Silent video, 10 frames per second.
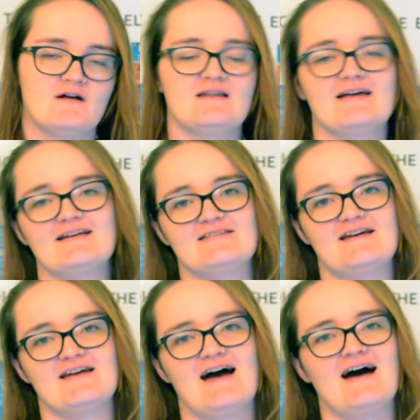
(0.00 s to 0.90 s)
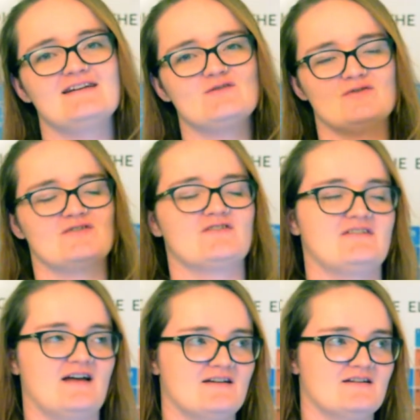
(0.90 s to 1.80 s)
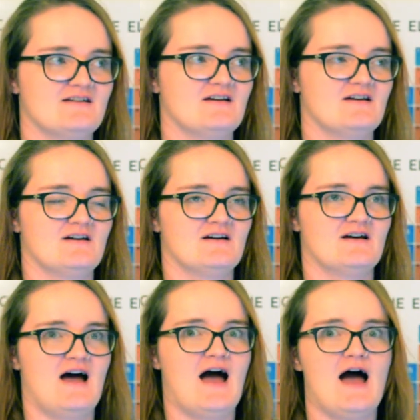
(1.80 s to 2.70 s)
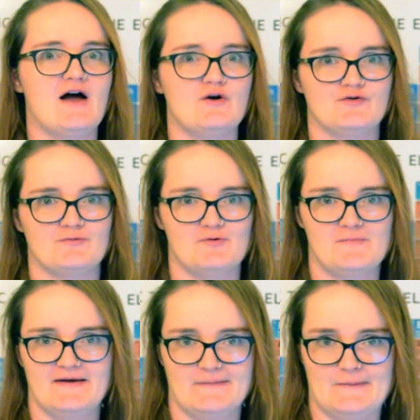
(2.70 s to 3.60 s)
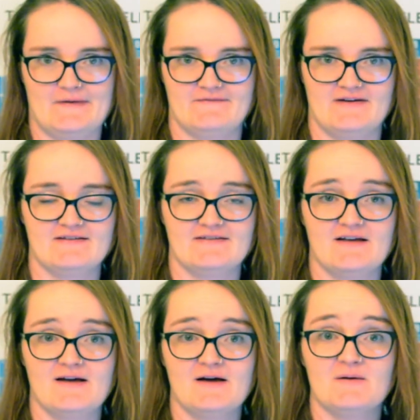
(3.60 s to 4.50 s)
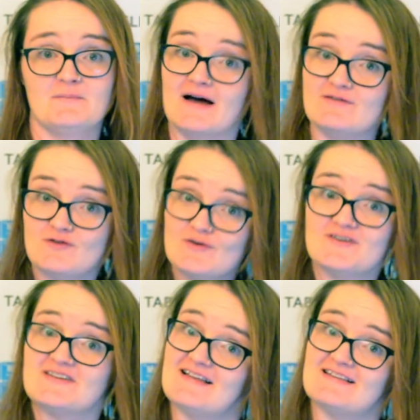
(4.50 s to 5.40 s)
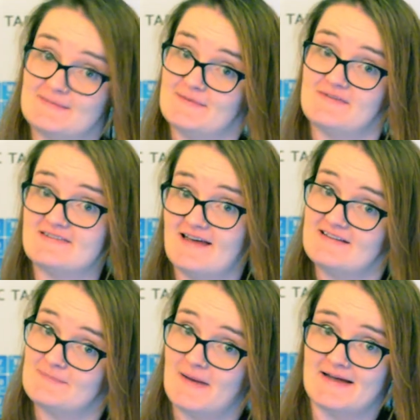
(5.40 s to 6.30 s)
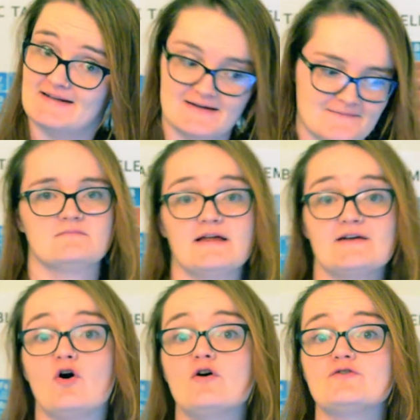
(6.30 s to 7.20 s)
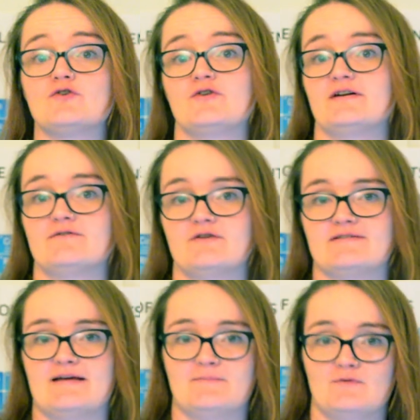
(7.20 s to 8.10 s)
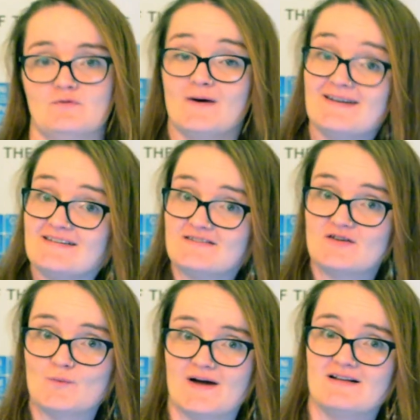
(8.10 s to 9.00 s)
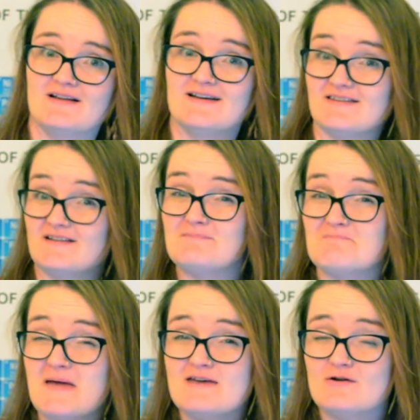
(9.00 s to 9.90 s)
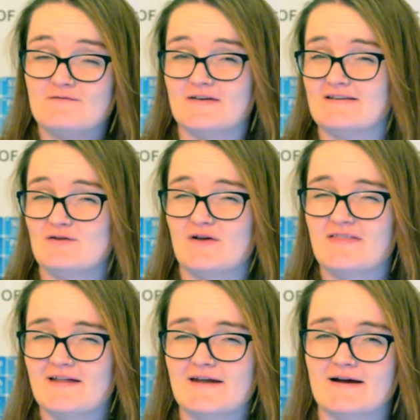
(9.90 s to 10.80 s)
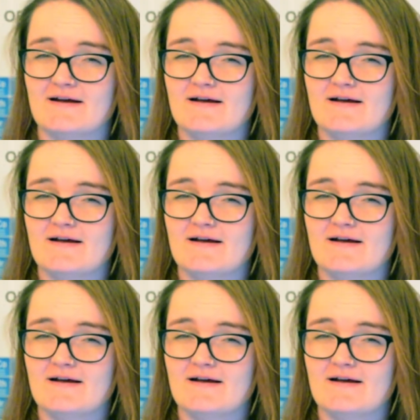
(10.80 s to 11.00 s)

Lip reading: Like I said, I don't understand how to put makeup on my face, but I do understand some of the science behind it. Like contouring, for example. When it's done well, it does make your face look thinner.